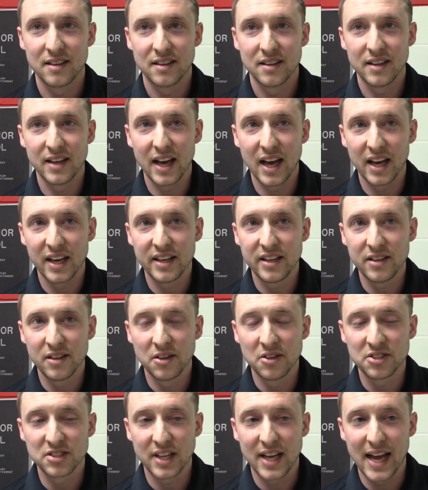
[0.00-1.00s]
Yeah, he
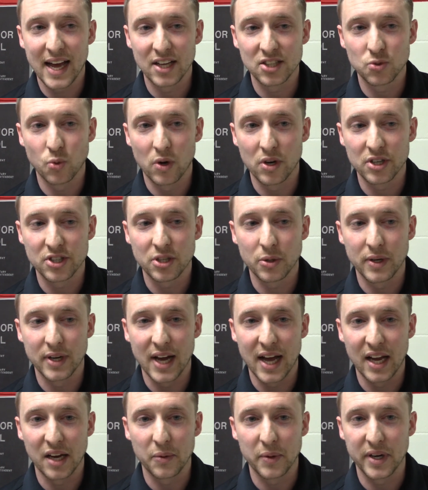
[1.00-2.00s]
usually has one or two a
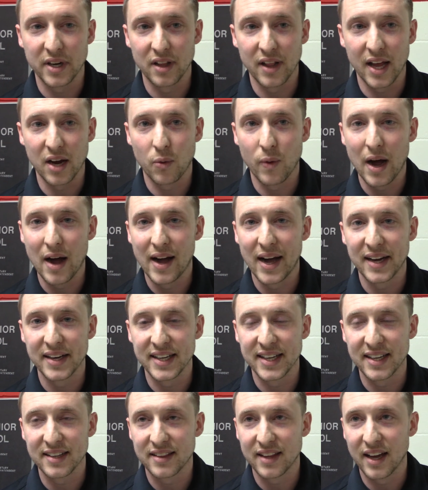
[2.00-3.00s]
night where you're like, wow, how did
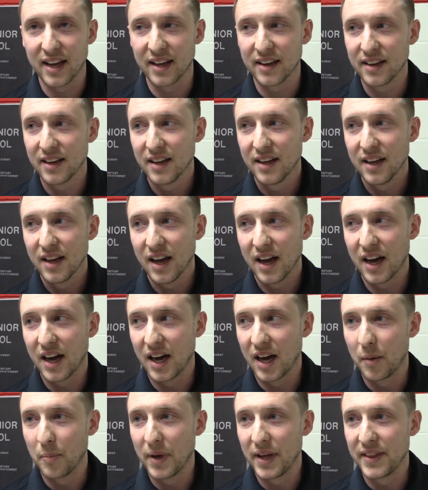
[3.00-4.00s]
he get that?
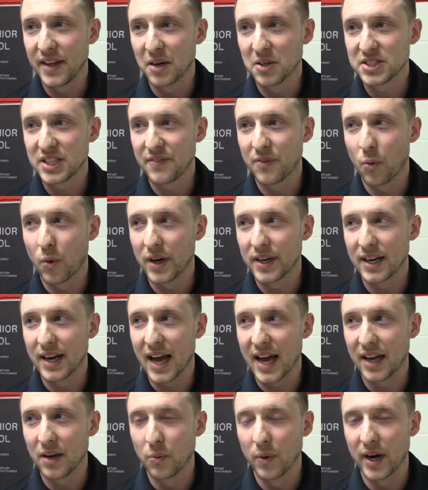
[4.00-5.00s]
Um, and there was even one
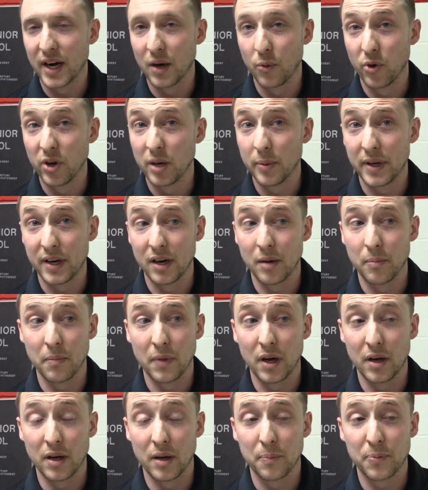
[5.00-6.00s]
tonight where it would have been
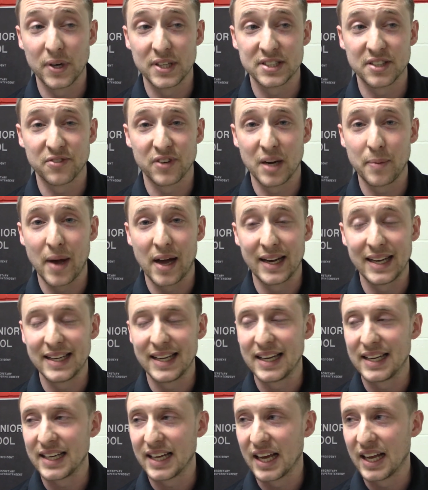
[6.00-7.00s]
uh, an, impressive rebound. He
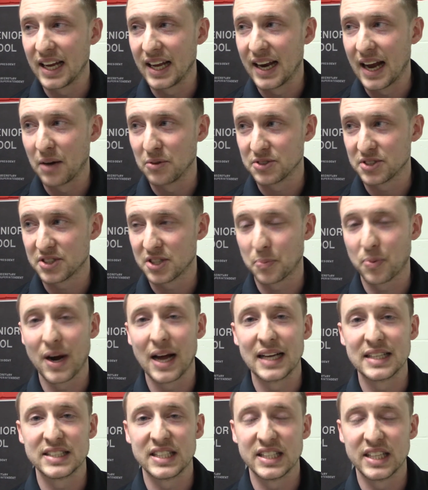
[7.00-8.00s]
didn't get it, and I was
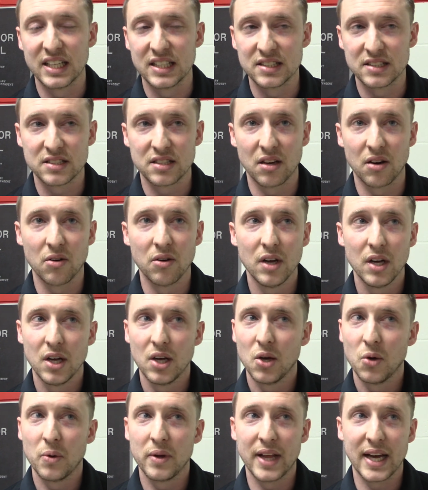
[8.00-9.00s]
surprised he didn't. So
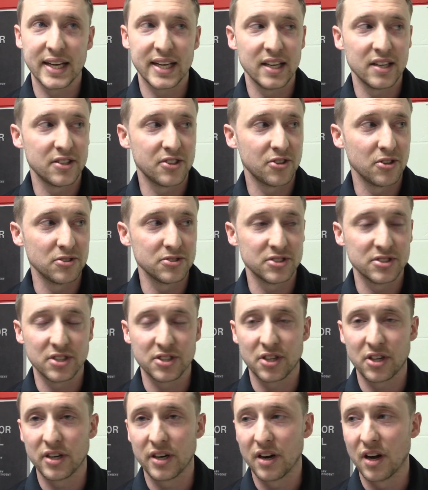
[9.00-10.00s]
when that kid chooses to
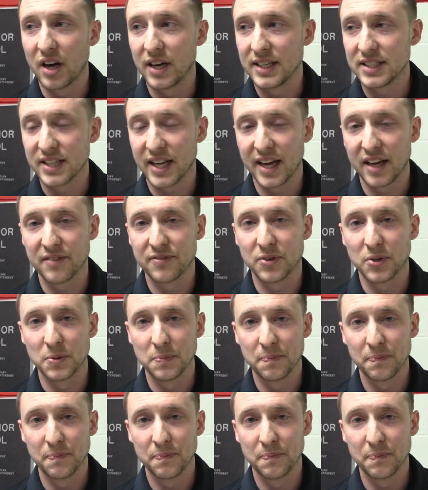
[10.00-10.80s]
turn it on, he's a handful.